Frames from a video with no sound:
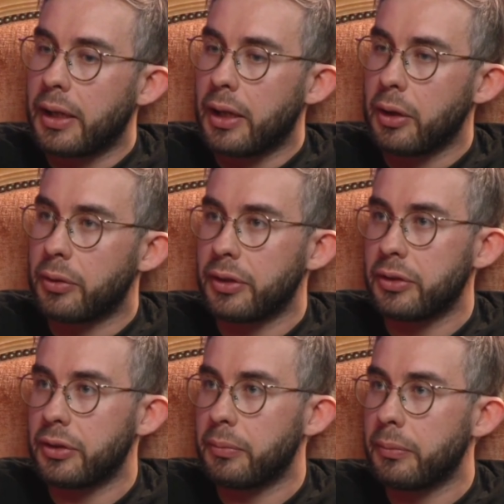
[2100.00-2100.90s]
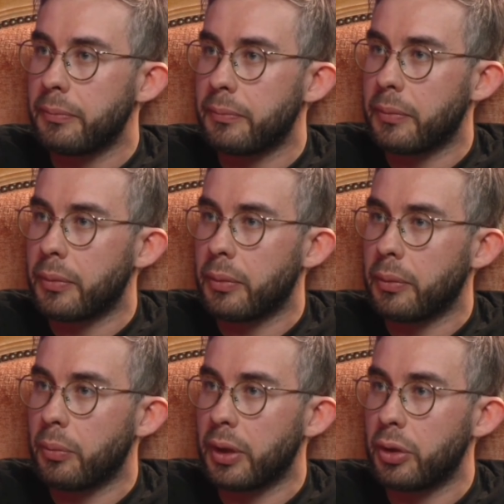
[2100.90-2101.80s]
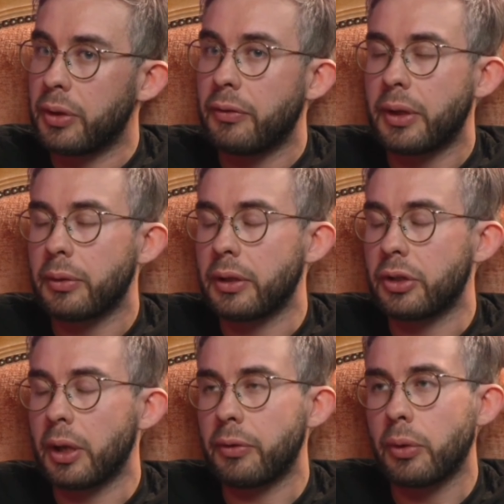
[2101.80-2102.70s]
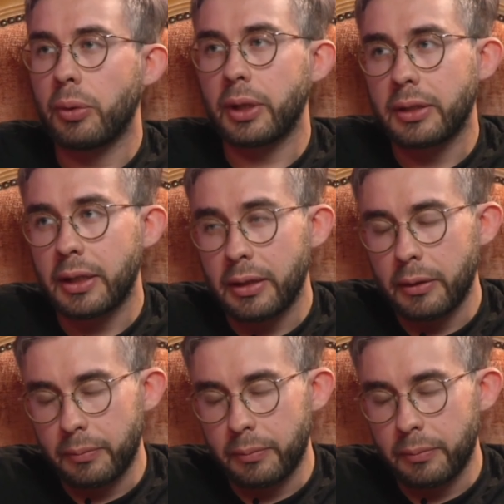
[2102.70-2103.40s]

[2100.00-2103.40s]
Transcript: ecosystem, which was very Java-oriented